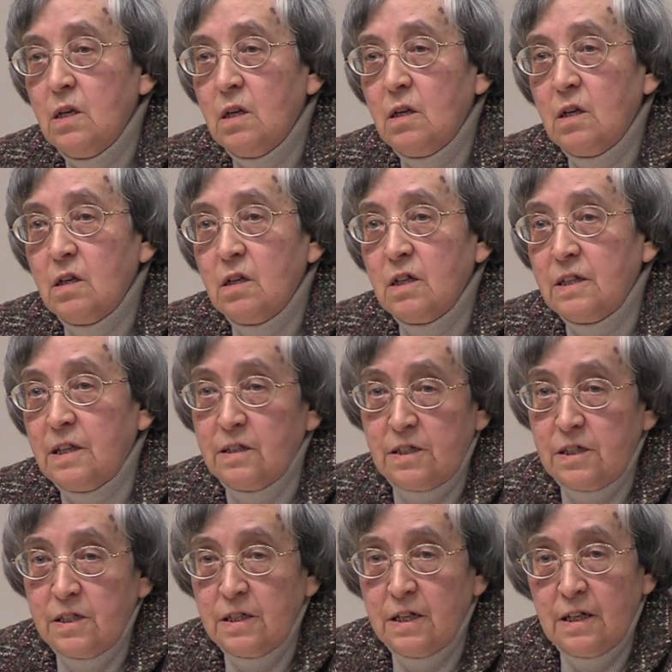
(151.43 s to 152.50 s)

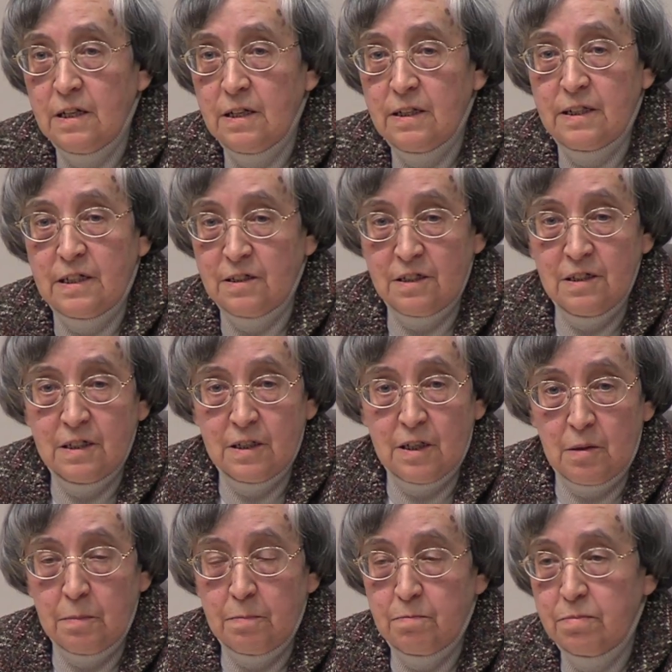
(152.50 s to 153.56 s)
This doesn't
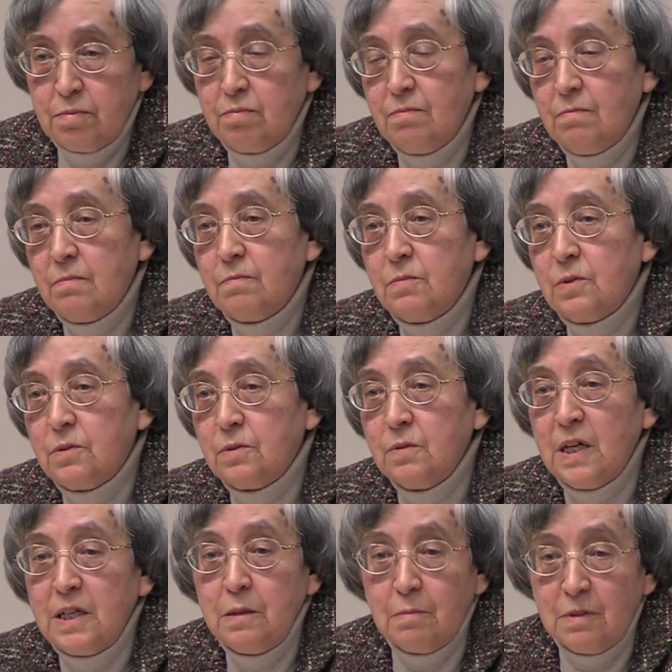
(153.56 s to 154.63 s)
help to
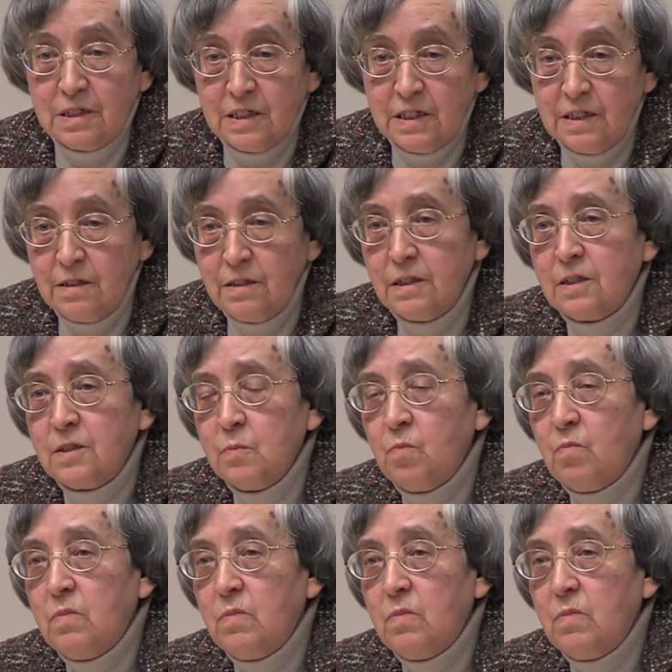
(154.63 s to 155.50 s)
anybody else,